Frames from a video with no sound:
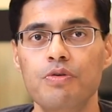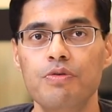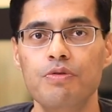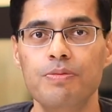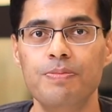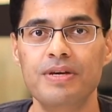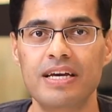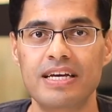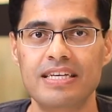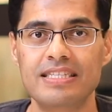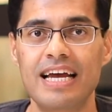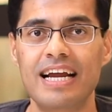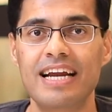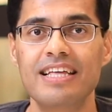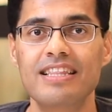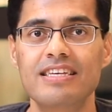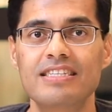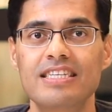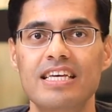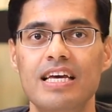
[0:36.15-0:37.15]
will be
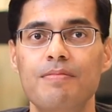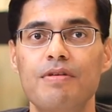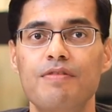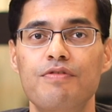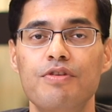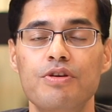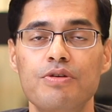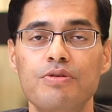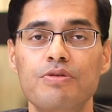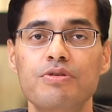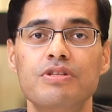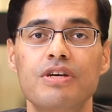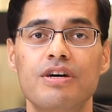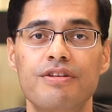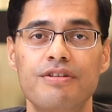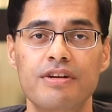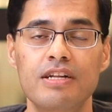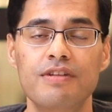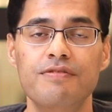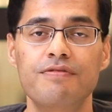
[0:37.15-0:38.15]
exactly the same if you use
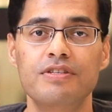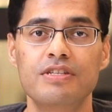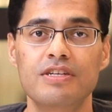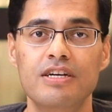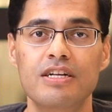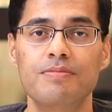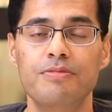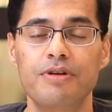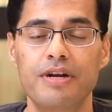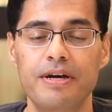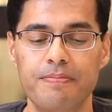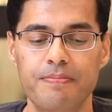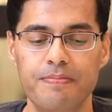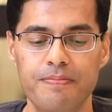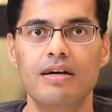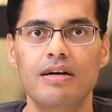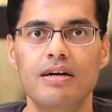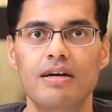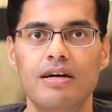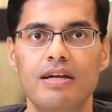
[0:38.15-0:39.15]
a real physical modem.
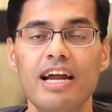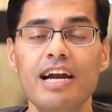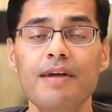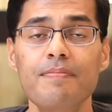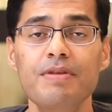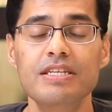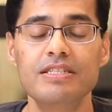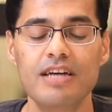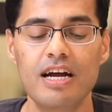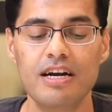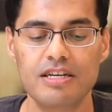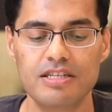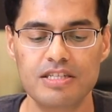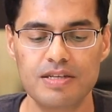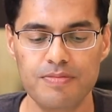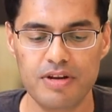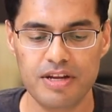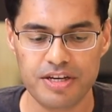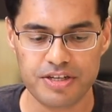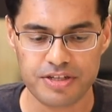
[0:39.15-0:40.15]
Let me start the
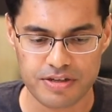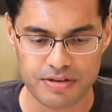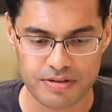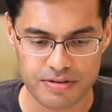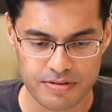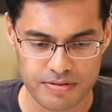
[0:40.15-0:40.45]
simulation.